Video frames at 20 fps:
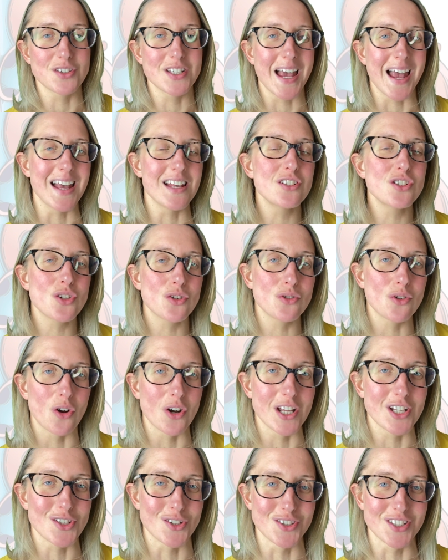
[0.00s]
test your
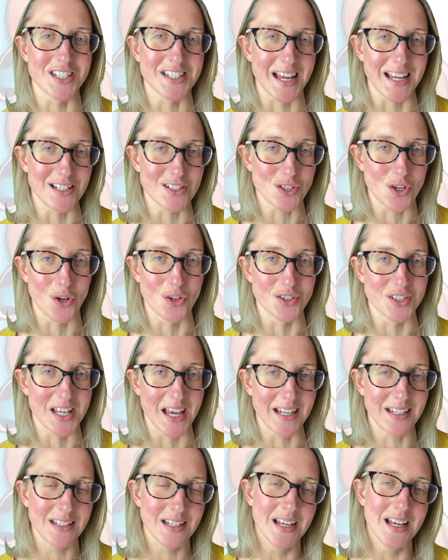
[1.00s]
knowledge on today's
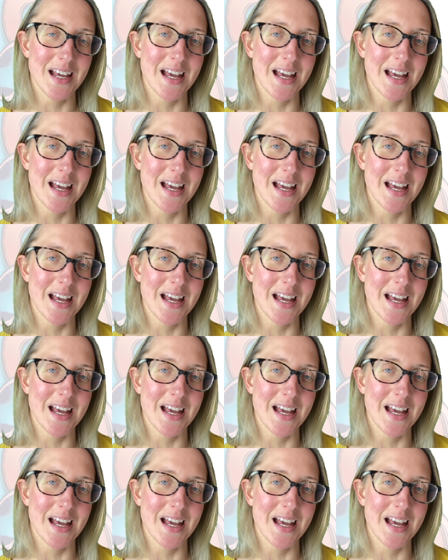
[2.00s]
content.